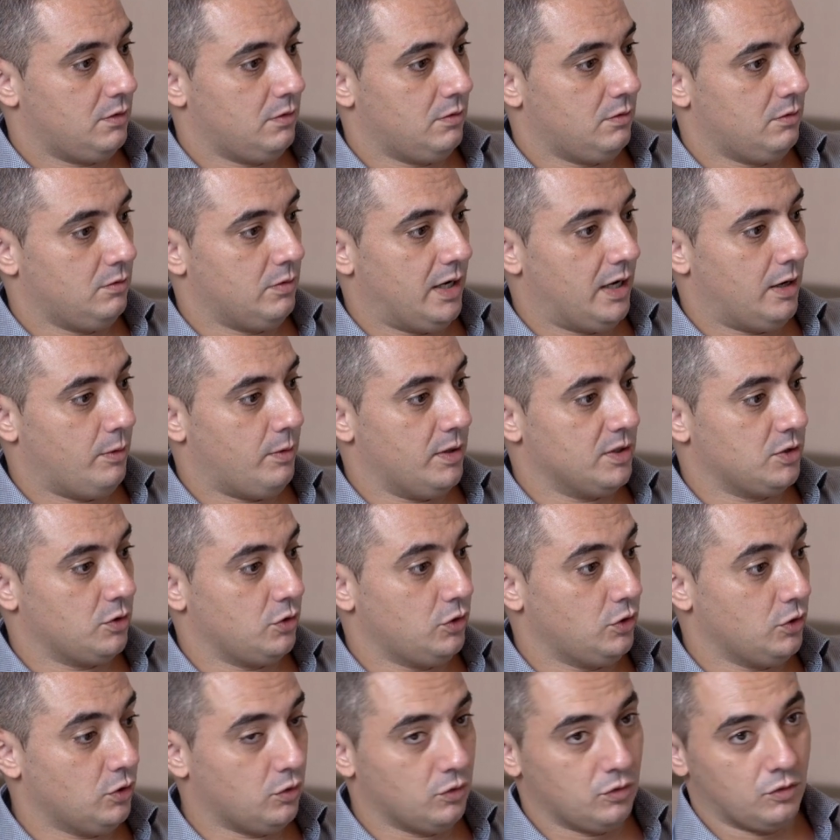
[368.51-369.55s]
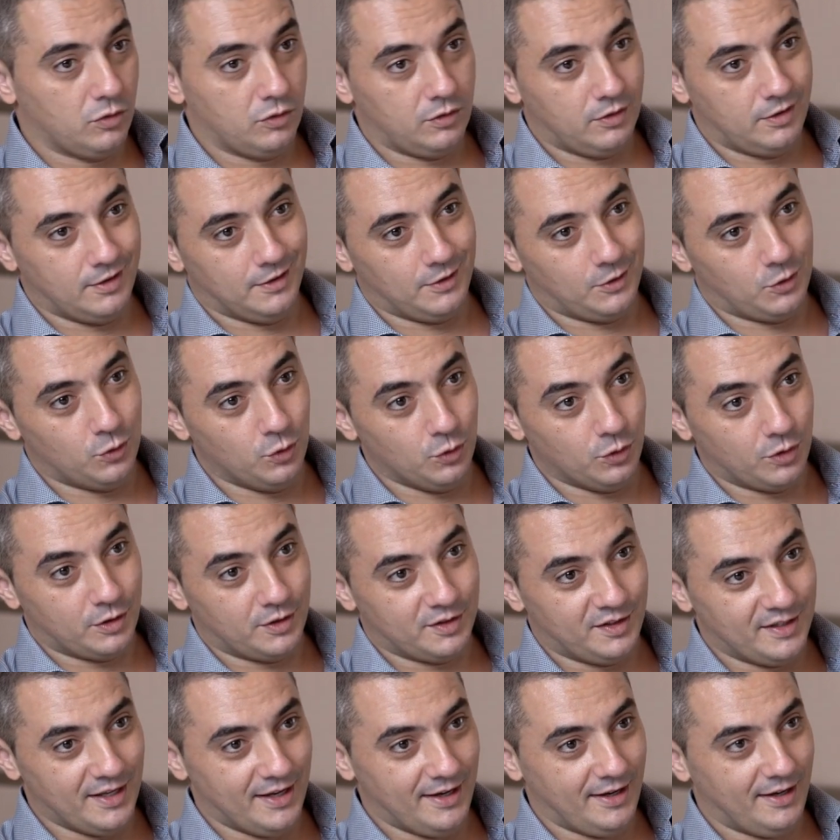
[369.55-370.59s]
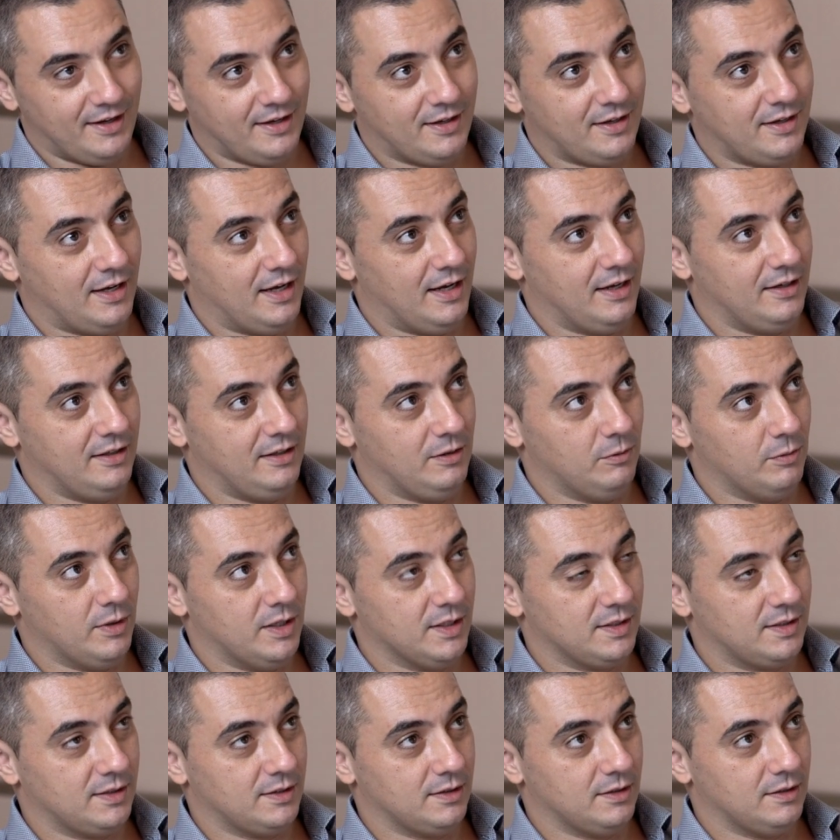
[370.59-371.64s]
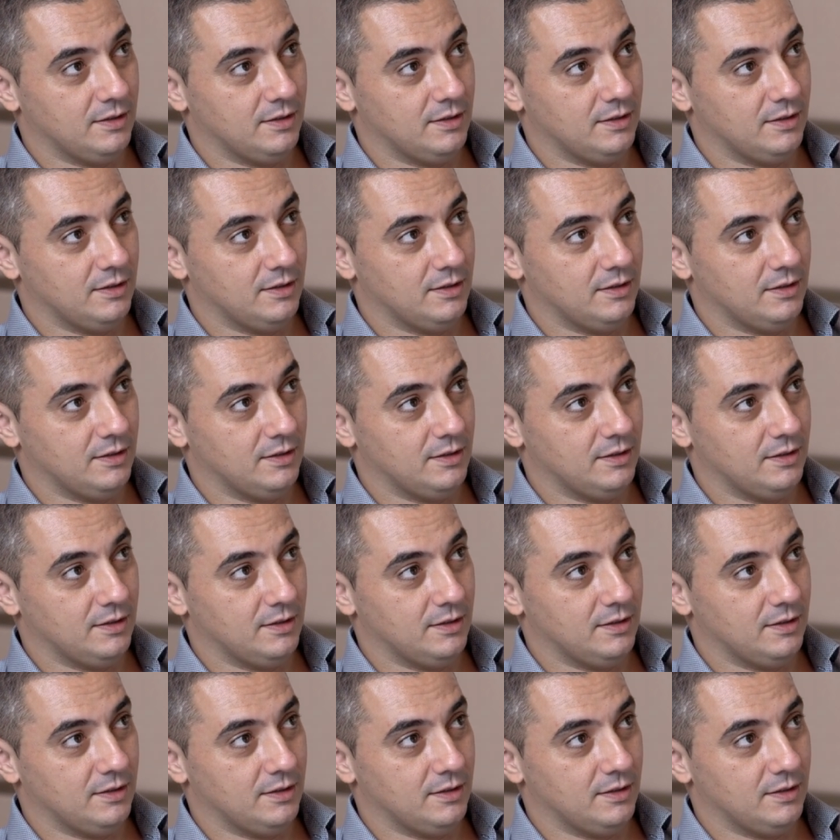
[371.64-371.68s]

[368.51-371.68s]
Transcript: where I was a young cook there, and it was